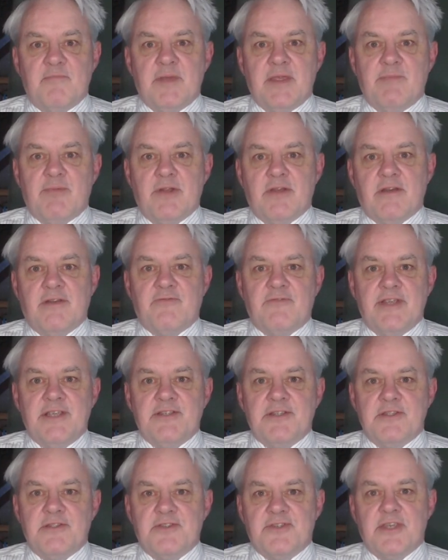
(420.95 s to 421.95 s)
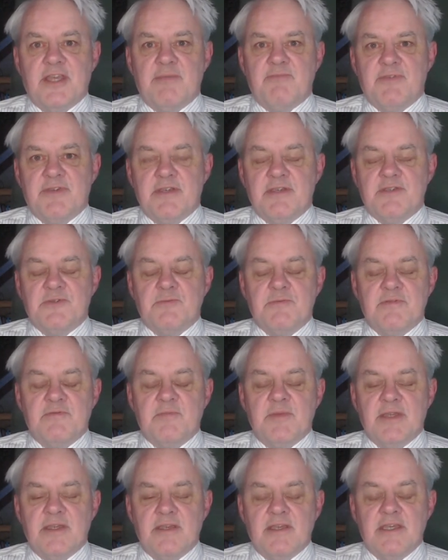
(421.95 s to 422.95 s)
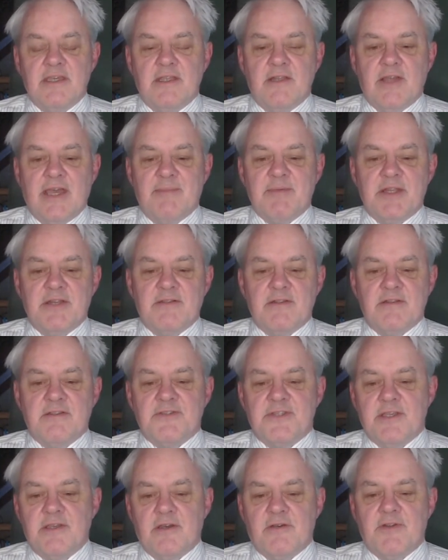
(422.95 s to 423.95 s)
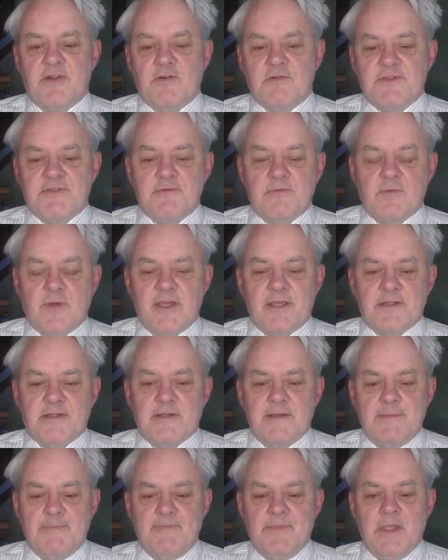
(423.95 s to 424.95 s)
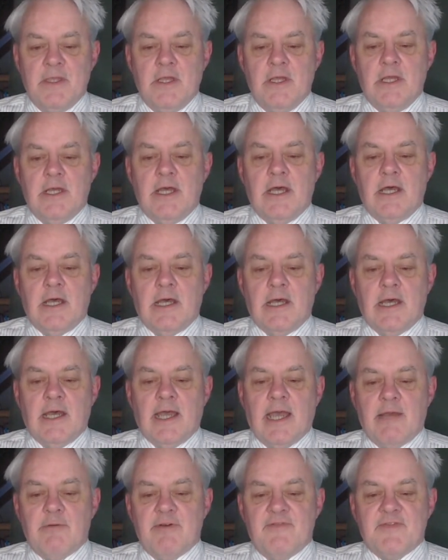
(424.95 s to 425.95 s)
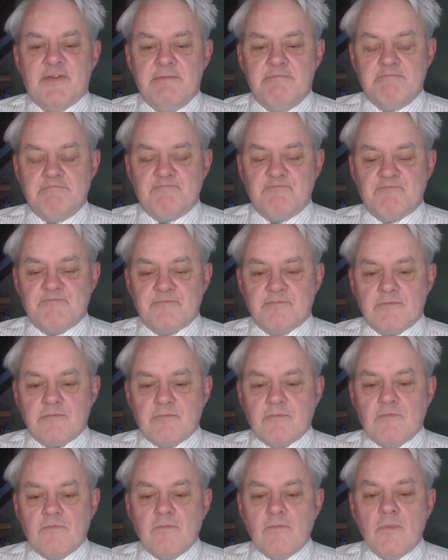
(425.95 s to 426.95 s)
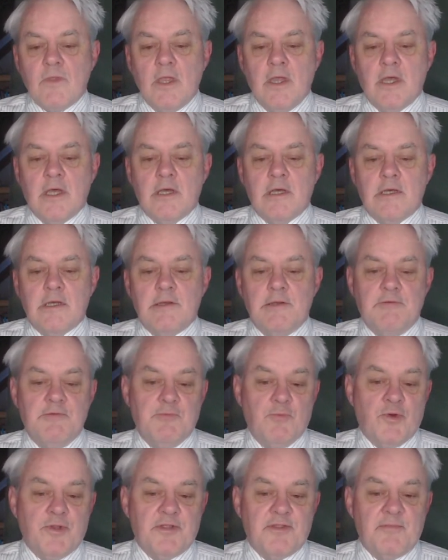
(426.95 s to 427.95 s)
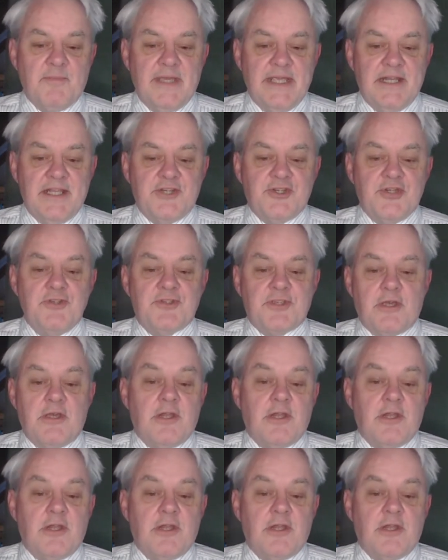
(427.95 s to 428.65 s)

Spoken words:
People aren't raising the same things with me in Abingdon as they are in Oxford West. However, what are the main issues?